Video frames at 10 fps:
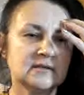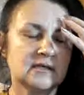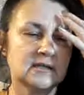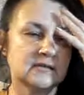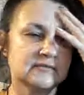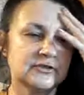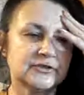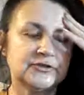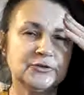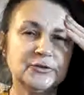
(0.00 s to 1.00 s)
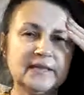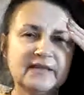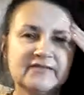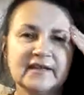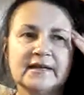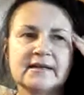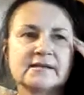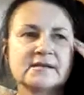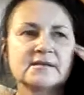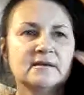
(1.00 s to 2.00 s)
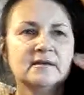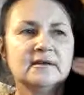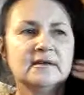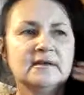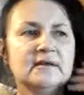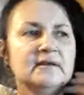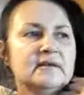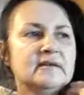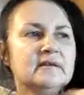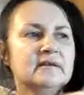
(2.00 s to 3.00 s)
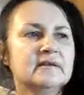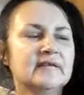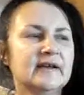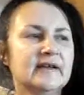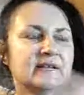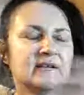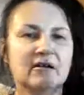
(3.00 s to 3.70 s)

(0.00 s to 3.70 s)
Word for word: um, you're doing things that